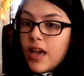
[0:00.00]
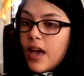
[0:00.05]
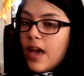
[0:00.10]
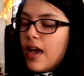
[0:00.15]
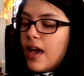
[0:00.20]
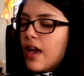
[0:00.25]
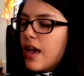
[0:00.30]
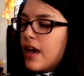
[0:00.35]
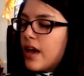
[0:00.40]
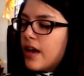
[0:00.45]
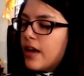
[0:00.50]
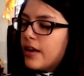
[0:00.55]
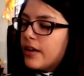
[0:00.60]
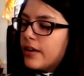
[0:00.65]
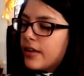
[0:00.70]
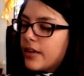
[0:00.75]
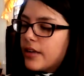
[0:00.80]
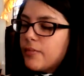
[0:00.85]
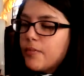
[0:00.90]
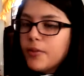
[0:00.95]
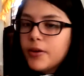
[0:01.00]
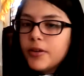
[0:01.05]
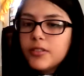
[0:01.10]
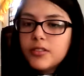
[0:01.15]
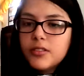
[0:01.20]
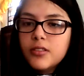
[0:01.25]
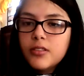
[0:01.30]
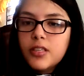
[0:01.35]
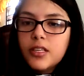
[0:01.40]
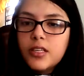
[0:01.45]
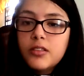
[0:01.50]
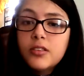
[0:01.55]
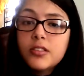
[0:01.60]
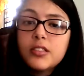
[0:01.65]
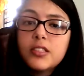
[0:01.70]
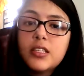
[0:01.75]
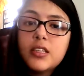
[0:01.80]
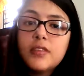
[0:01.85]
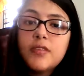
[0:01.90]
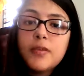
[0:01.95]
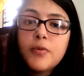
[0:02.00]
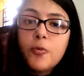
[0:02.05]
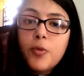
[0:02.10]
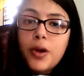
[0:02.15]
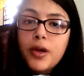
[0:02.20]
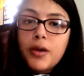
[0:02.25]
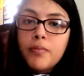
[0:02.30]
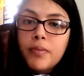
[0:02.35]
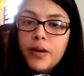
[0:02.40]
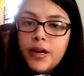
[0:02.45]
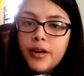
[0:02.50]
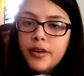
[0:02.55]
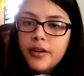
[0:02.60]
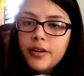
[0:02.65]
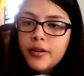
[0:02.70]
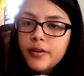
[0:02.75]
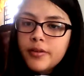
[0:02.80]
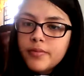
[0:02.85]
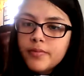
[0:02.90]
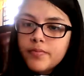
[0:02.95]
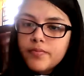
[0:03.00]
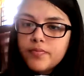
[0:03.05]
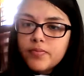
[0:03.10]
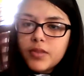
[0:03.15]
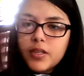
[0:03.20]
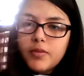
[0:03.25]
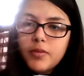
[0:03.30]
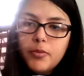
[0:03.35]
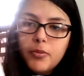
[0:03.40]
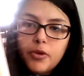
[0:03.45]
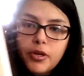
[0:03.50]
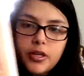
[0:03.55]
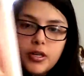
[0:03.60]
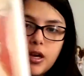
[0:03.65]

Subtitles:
And in person, it looks even way better, even more